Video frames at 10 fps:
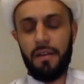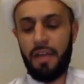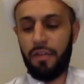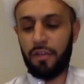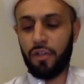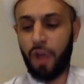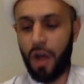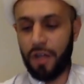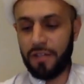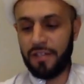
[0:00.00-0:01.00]
and they're
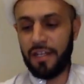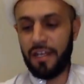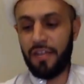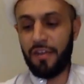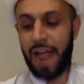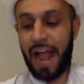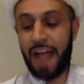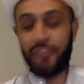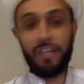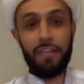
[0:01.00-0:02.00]
taunting and they're
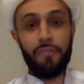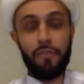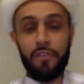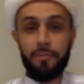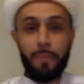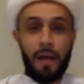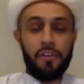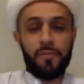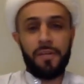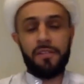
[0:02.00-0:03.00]
asking for this
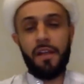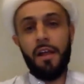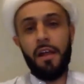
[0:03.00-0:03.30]
punishment.